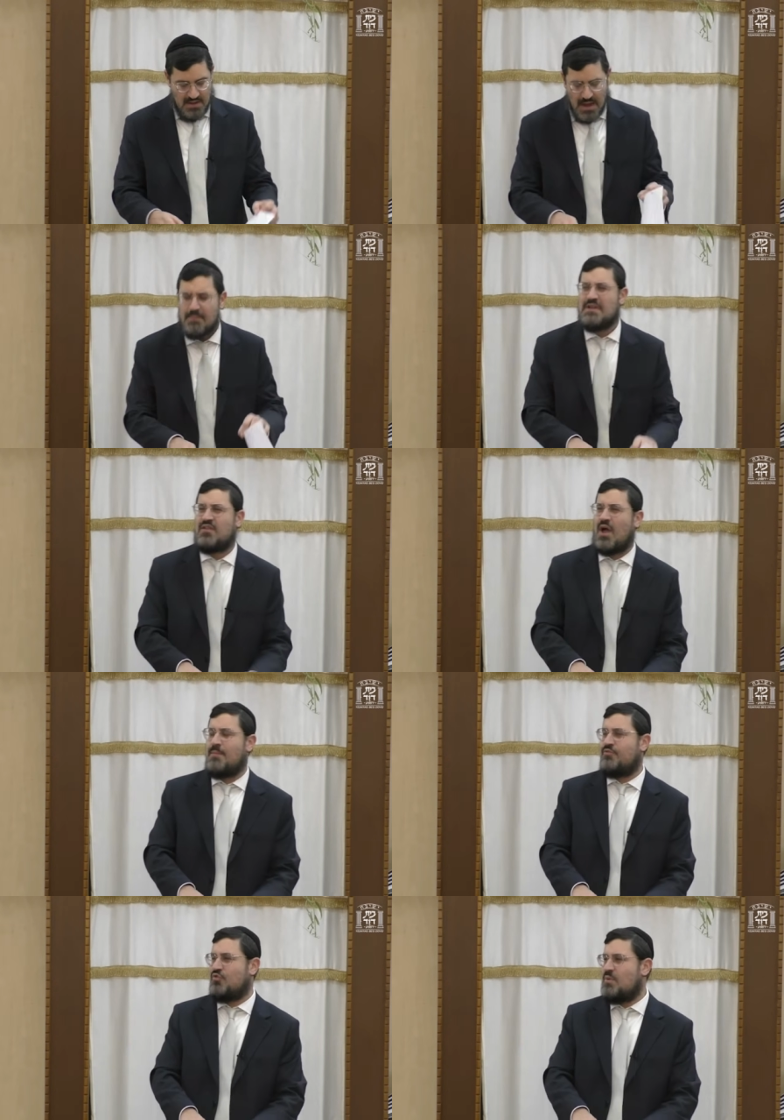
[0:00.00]
How many
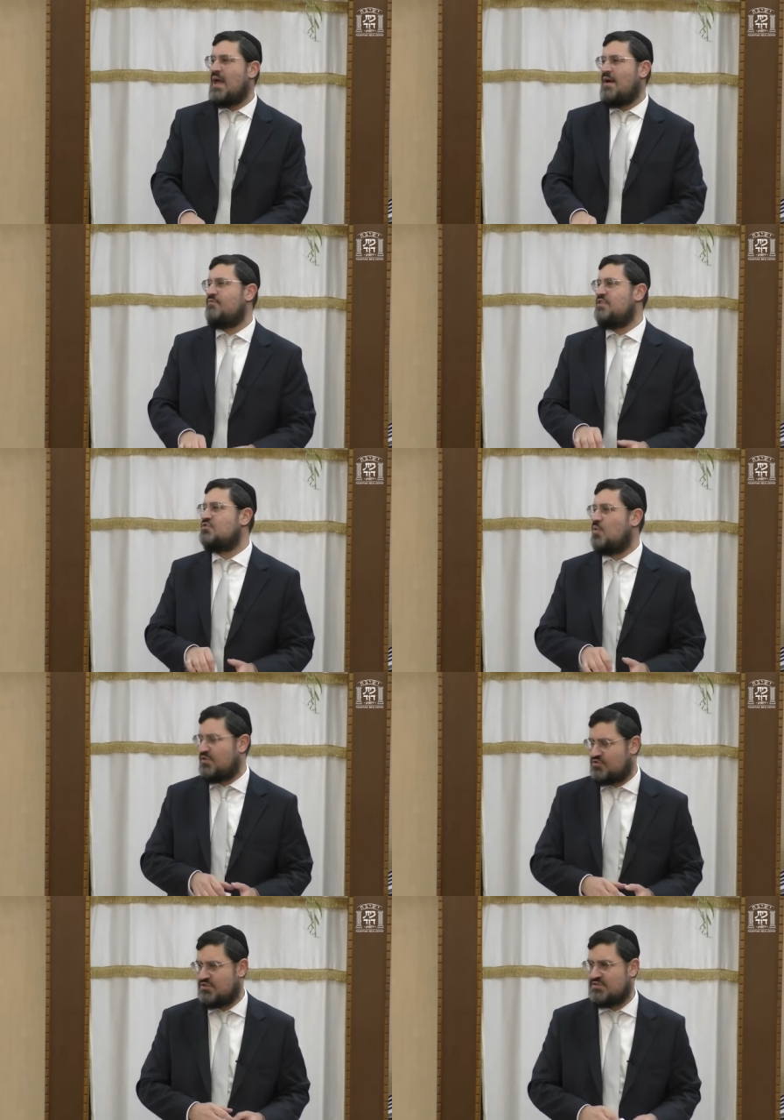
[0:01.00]
times do we have these
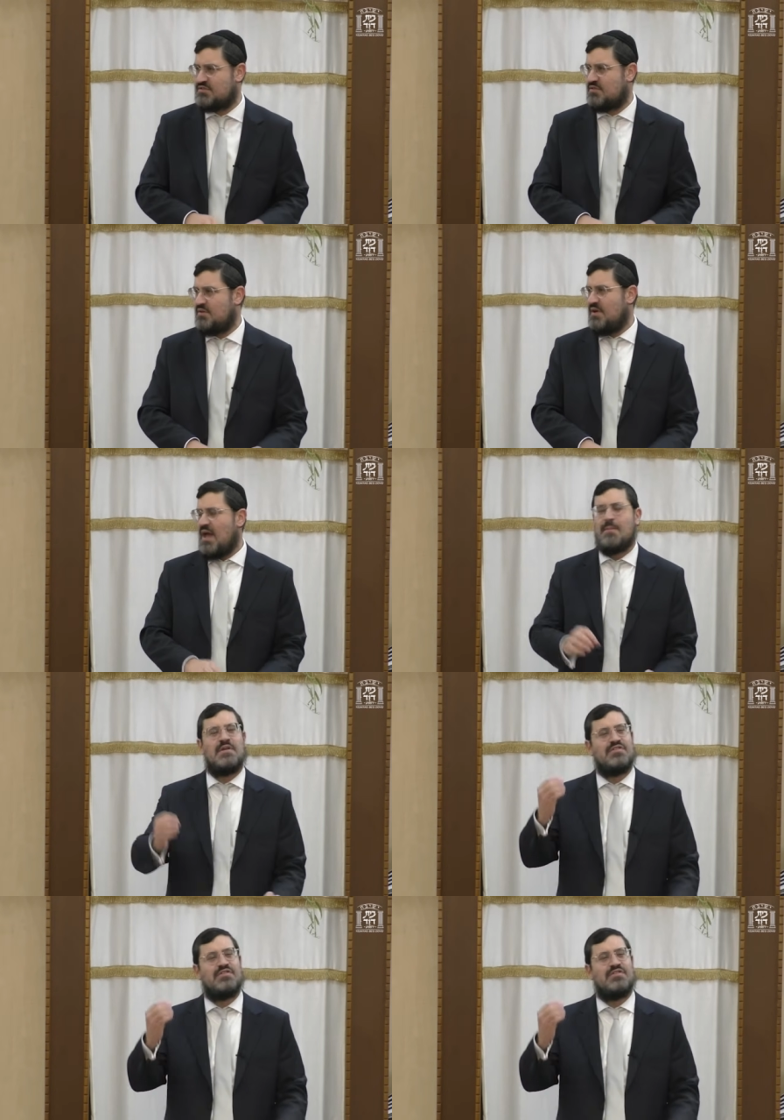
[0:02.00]
questions and we